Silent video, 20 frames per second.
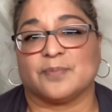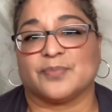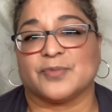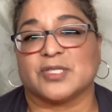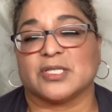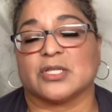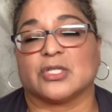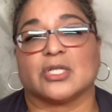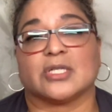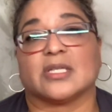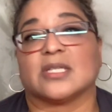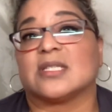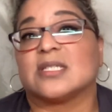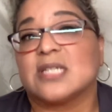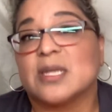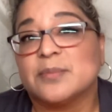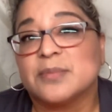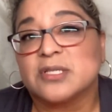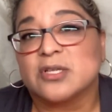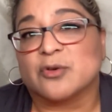such as a
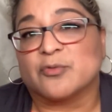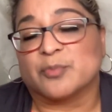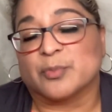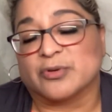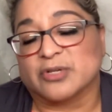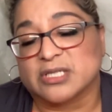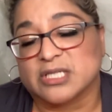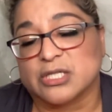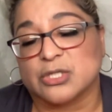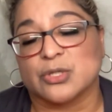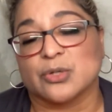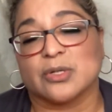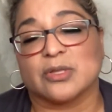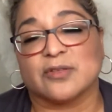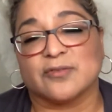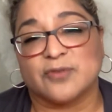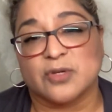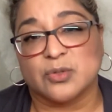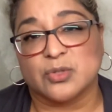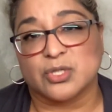stem cell procedure in the
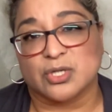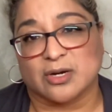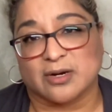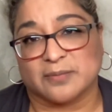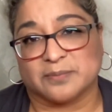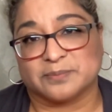future.